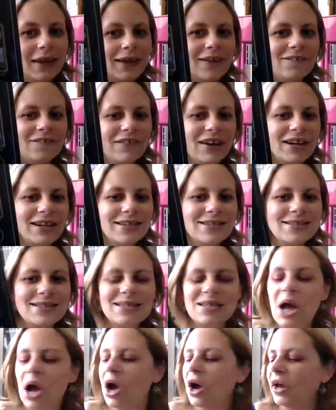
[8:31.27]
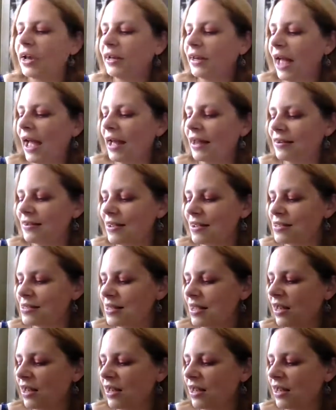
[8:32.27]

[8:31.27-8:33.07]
Frankenstein, and it is